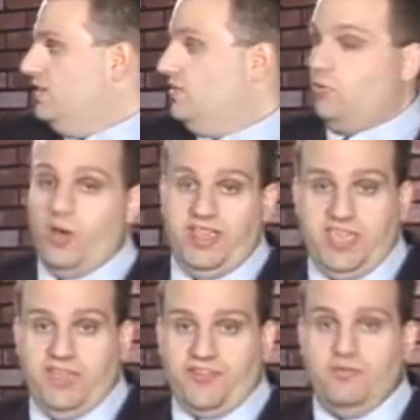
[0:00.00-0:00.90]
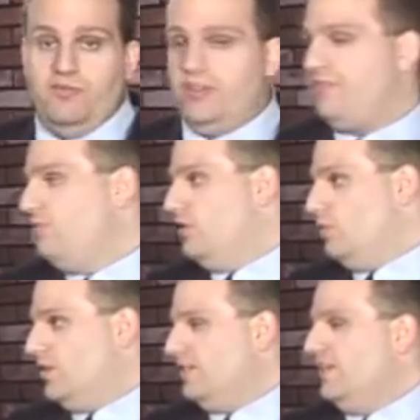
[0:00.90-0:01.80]
the white king from moving
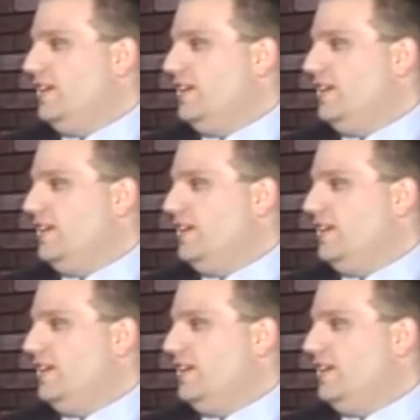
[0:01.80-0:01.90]
forward,